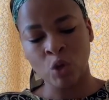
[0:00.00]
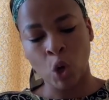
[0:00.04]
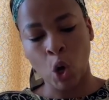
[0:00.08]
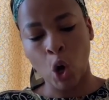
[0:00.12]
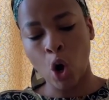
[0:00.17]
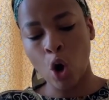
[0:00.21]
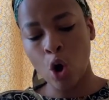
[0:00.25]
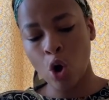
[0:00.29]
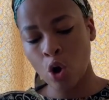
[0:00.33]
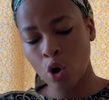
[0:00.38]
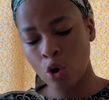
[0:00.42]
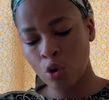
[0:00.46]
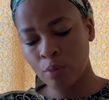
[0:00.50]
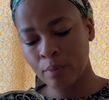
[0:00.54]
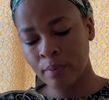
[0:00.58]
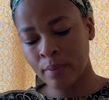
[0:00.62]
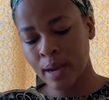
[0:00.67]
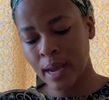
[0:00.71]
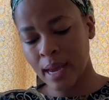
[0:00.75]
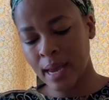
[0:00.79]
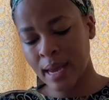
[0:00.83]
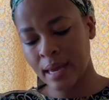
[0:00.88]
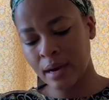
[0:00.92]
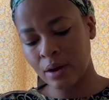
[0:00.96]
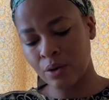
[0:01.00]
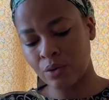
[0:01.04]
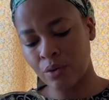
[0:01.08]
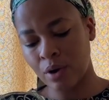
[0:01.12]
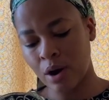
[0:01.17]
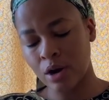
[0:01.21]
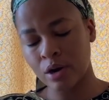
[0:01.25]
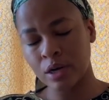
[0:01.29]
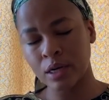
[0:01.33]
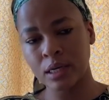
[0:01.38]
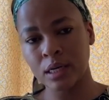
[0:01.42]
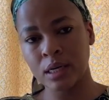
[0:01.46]
home at
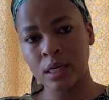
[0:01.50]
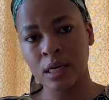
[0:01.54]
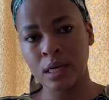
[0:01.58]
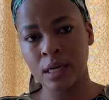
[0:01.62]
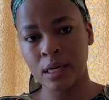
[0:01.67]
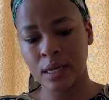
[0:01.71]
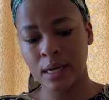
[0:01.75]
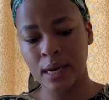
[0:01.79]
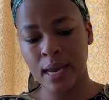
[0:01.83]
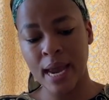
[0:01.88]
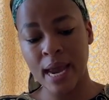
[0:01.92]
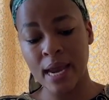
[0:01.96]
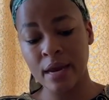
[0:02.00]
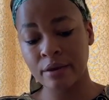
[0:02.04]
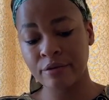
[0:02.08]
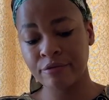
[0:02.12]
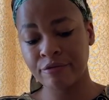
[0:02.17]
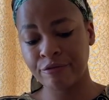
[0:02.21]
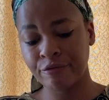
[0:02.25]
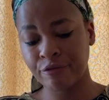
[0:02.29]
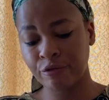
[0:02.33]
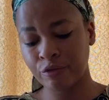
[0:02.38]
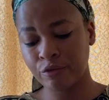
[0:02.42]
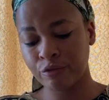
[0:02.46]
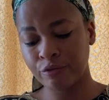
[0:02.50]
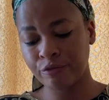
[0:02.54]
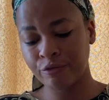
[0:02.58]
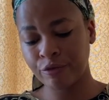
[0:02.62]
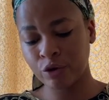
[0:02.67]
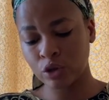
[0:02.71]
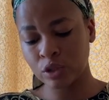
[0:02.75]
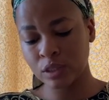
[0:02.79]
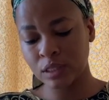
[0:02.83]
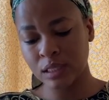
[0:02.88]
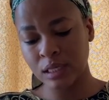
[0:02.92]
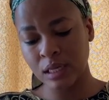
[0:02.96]
around
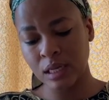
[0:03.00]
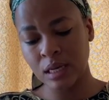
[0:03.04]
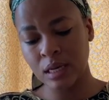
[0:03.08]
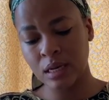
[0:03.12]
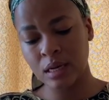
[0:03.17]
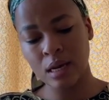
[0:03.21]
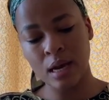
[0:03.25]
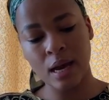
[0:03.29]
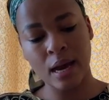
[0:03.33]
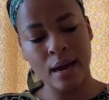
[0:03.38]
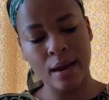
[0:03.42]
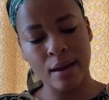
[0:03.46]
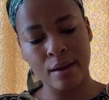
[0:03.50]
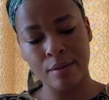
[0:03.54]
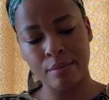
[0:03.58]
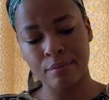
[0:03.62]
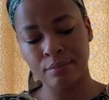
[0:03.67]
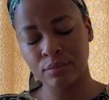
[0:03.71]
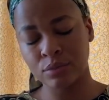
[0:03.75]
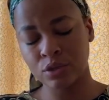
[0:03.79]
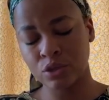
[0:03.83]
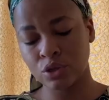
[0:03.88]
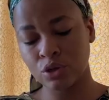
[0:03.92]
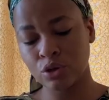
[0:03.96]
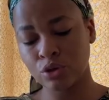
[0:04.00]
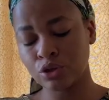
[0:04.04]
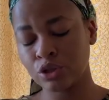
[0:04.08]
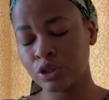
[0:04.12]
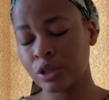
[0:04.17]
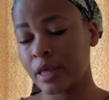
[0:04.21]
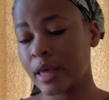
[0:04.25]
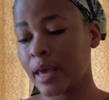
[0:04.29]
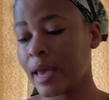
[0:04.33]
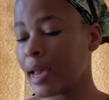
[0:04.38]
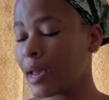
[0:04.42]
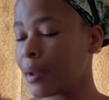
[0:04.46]
8:40 to go
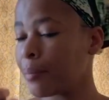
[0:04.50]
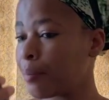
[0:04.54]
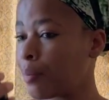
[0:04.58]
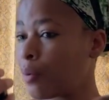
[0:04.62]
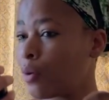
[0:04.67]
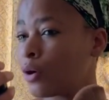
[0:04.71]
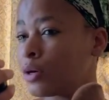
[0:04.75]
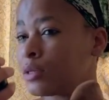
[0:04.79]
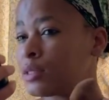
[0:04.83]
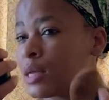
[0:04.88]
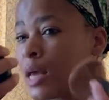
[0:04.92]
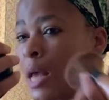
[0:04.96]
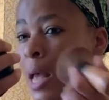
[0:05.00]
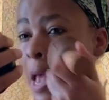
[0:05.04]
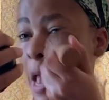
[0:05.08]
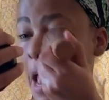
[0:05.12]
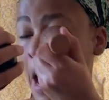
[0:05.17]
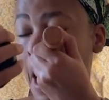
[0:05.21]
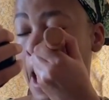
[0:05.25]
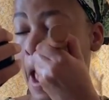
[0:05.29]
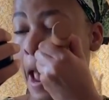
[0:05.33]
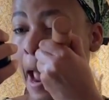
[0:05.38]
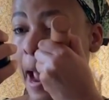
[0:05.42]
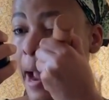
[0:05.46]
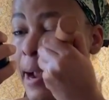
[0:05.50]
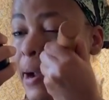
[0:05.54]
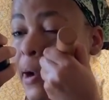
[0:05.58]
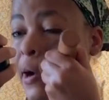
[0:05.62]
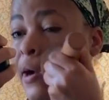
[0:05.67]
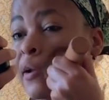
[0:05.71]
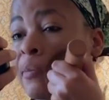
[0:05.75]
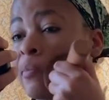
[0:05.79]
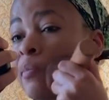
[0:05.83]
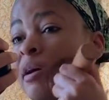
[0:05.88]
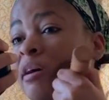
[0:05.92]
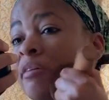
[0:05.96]
to the airport. I
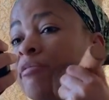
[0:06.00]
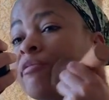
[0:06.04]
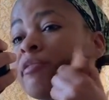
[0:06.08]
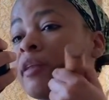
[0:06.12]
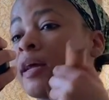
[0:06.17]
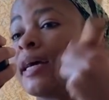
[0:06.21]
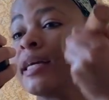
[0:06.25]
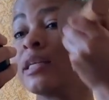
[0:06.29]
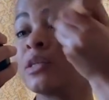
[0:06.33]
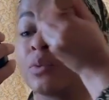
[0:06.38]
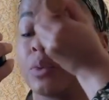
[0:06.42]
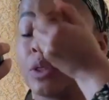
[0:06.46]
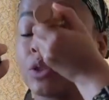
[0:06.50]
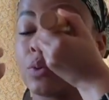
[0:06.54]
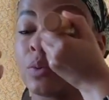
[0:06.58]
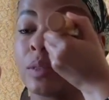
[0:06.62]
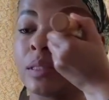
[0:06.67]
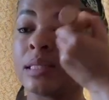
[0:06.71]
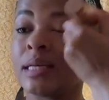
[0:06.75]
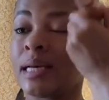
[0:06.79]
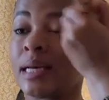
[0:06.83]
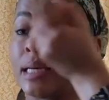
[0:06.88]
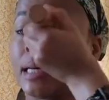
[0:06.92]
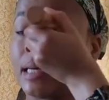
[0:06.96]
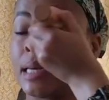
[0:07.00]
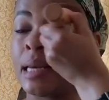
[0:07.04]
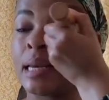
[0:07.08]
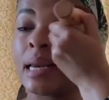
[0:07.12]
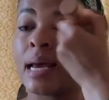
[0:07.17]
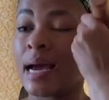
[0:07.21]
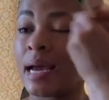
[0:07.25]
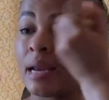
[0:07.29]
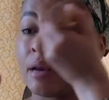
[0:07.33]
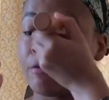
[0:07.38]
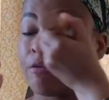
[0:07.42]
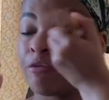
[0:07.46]
caught my flight, which was at
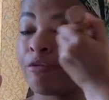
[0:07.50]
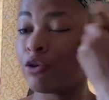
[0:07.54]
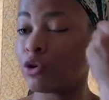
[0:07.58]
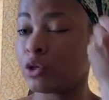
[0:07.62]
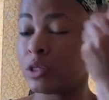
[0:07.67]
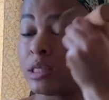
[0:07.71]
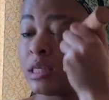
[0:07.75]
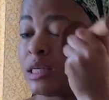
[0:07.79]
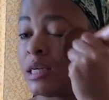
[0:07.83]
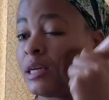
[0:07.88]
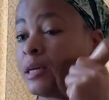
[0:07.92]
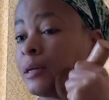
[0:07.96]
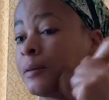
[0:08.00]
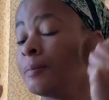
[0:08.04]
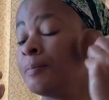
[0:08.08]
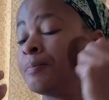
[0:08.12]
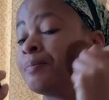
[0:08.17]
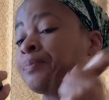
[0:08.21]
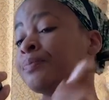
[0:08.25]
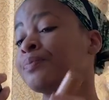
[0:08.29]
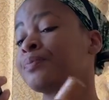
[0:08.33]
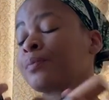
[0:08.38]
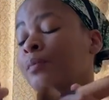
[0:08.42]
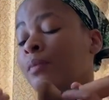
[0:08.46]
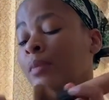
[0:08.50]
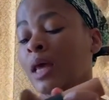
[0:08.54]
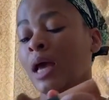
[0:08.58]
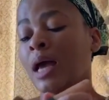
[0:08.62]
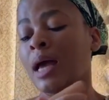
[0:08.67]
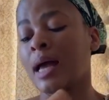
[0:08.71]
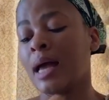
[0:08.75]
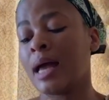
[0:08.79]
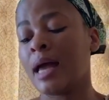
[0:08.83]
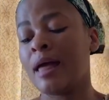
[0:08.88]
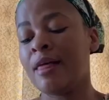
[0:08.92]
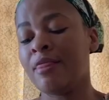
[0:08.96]
9:40.
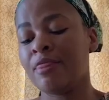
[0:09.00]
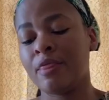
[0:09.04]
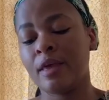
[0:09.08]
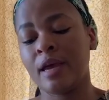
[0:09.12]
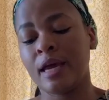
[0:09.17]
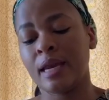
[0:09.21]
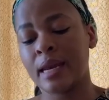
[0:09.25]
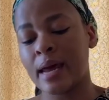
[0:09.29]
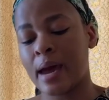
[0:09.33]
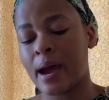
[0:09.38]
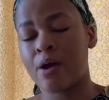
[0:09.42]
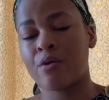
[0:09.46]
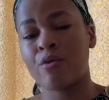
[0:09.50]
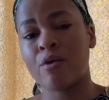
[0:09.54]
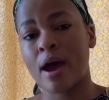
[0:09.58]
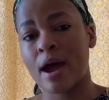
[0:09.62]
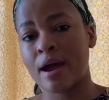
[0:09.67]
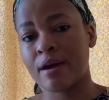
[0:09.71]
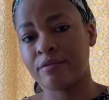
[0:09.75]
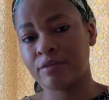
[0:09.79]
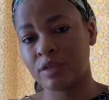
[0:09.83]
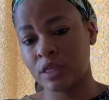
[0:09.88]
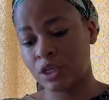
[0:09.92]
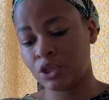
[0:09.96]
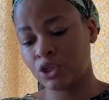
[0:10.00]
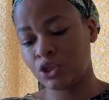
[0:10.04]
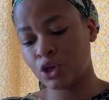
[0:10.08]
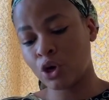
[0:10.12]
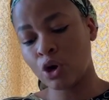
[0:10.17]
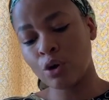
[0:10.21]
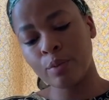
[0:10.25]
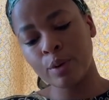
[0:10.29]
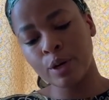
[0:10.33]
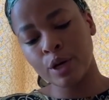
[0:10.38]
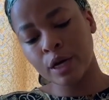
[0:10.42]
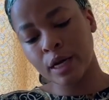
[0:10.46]
And then arrived in
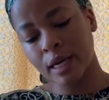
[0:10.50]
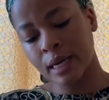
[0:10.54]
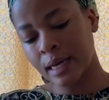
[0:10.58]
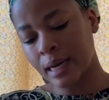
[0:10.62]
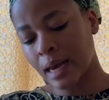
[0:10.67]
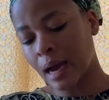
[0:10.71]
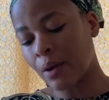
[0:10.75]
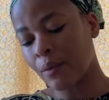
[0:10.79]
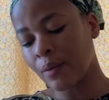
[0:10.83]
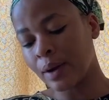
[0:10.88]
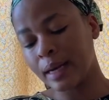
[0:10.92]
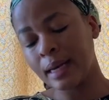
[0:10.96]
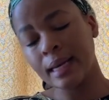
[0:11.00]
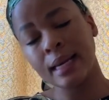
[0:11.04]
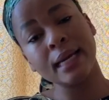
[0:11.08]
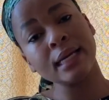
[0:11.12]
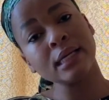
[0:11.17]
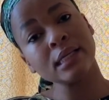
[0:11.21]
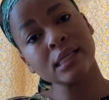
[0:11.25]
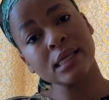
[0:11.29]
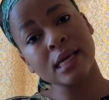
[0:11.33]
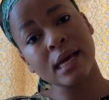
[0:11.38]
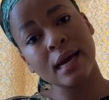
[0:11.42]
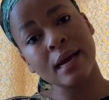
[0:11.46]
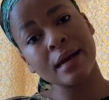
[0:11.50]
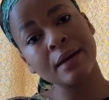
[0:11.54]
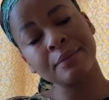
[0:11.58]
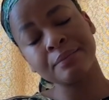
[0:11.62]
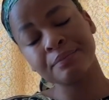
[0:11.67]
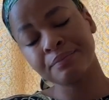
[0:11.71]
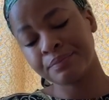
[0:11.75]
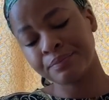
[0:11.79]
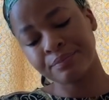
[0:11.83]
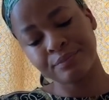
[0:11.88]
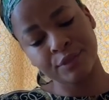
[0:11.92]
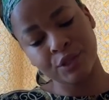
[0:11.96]
Joburg an hour
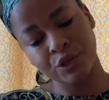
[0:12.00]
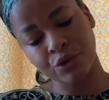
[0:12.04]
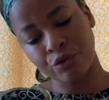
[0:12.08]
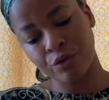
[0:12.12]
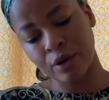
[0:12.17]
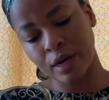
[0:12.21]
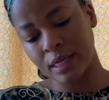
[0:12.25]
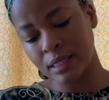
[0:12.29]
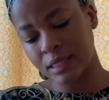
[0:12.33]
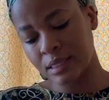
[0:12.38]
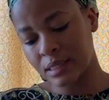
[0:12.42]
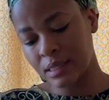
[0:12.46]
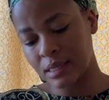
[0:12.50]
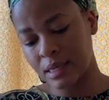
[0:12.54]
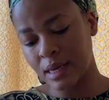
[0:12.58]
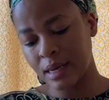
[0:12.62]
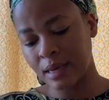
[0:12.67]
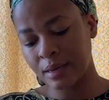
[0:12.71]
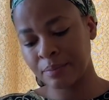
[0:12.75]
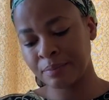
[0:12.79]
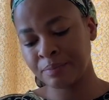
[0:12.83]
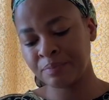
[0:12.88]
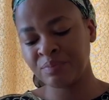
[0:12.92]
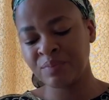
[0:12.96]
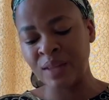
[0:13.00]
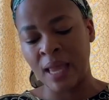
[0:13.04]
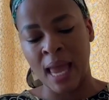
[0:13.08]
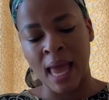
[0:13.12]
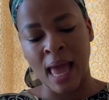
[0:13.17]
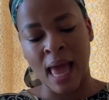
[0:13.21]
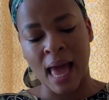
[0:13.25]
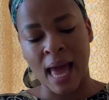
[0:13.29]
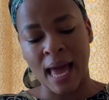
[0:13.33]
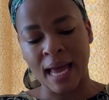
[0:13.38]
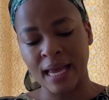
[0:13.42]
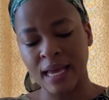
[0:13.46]
later. Great, ne?
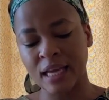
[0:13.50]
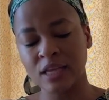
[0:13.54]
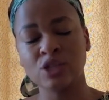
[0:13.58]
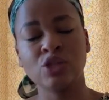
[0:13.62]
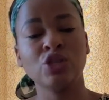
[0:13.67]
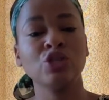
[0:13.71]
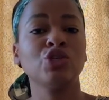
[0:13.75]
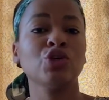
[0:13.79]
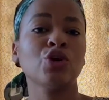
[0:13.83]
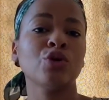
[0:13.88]
I get to